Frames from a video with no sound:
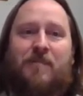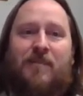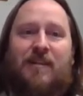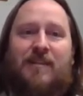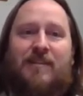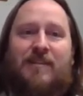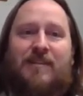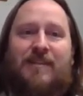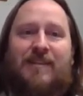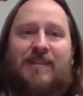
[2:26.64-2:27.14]

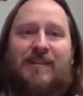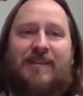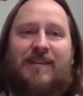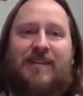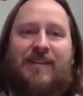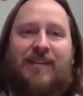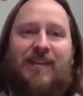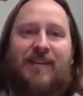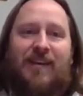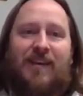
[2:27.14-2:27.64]
Let's see.
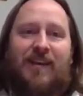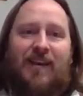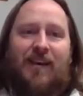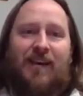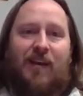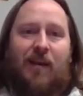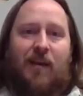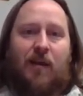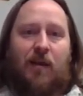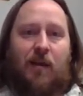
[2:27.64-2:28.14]

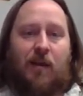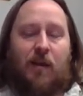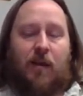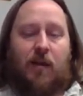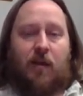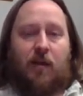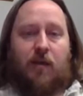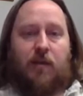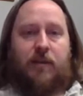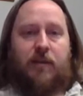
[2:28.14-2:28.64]

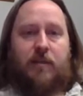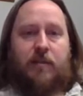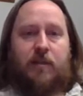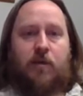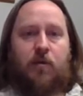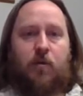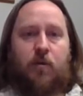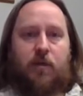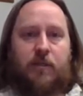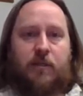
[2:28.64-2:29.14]
This
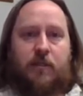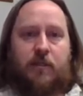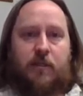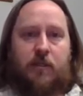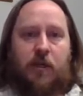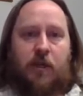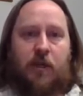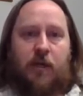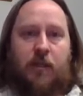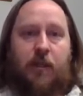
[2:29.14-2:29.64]
course,
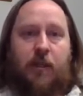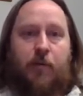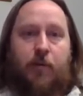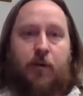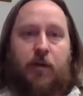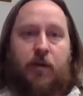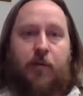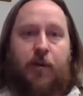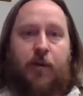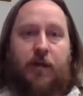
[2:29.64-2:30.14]

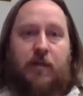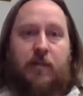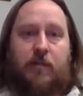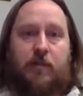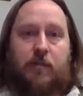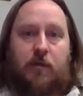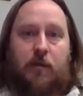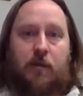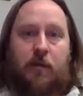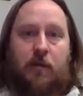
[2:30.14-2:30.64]
Network
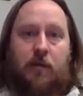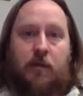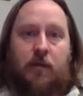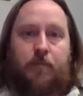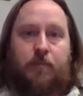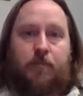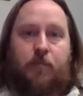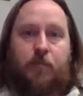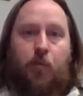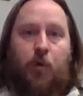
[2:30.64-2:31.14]
OS,
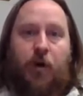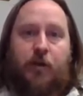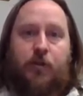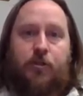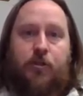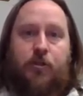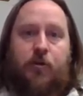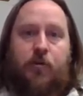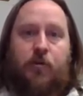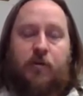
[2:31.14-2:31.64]
we're
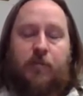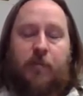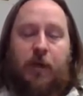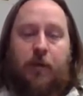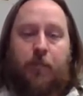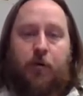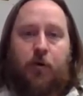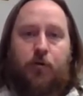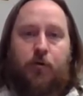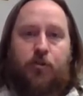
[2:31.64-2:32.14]
actually going to be
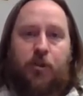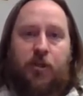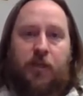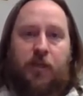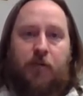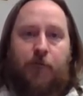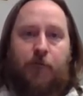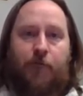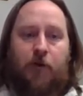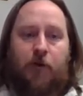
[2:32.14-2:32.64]
approaching
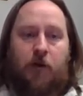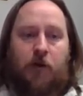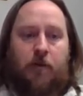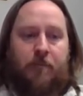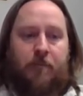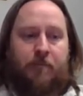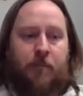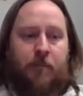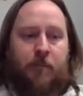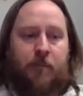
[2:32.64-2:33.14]
it
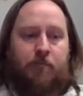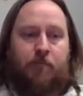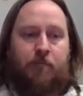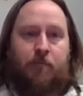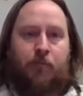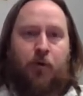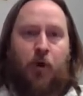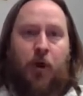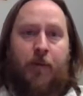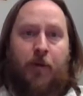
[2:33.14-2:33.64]
from
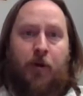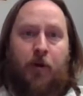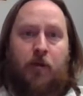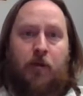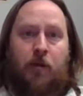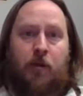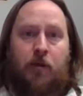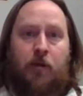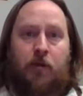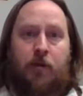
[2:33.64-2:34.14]

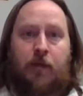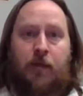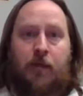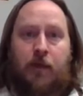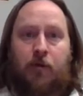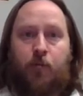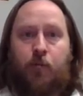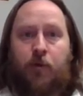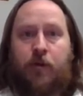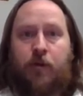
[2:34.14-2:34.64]
primarily looking
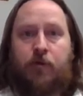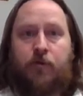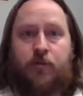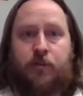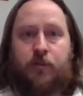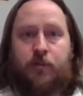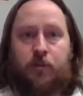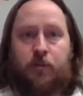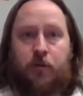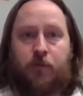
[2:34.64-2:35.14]
at Windows
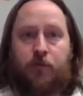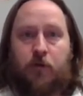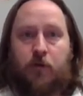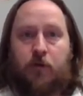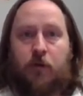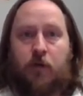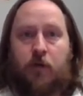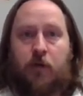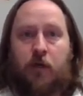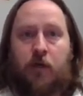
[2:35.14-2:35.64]
Server,
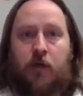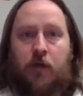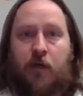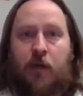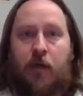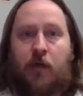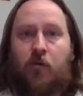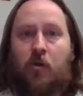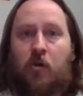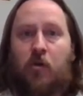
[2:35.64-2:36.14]

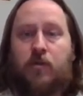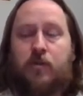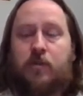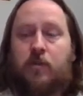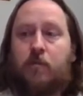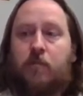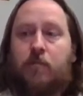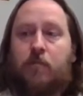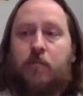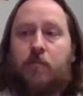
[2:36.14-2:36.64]
giving you
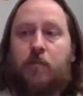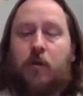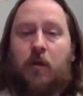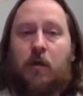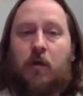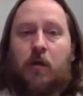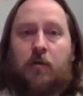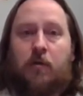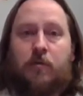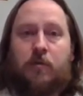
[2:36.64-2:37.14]
some
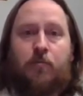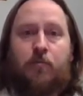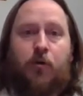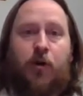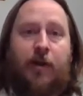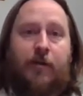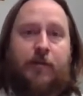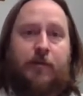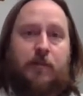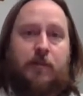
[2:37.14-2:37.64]

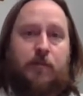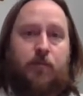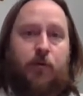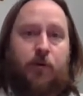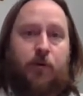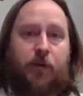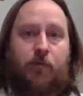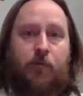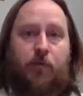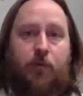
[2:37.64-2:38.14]
practice
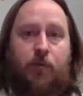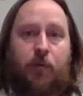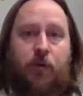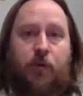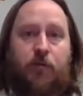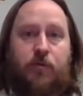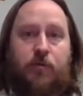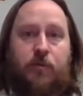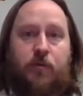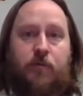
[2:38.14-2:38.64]
working with
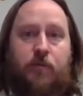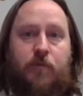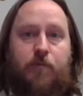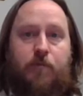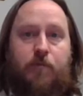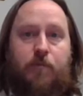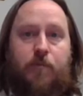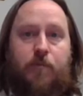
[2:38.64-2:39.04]
Windows Server.